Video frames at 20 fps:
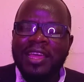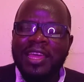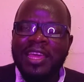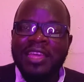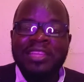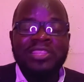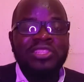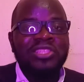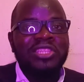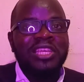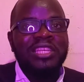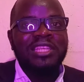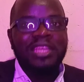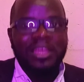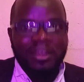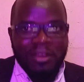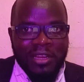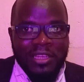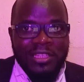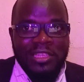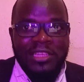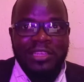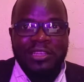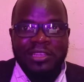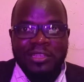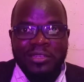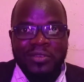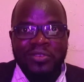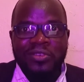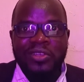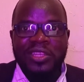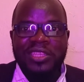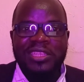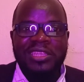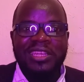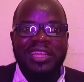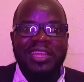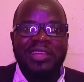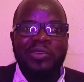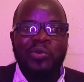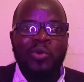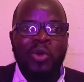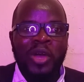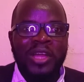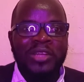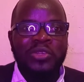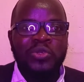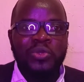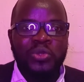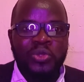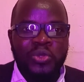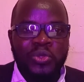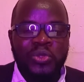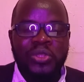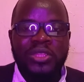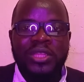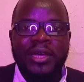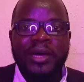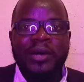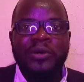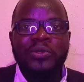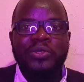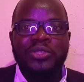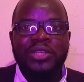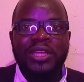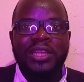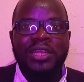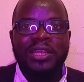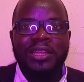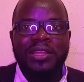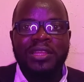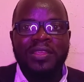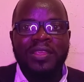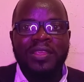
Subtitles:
exaggerated leverage like 1 to 2,000.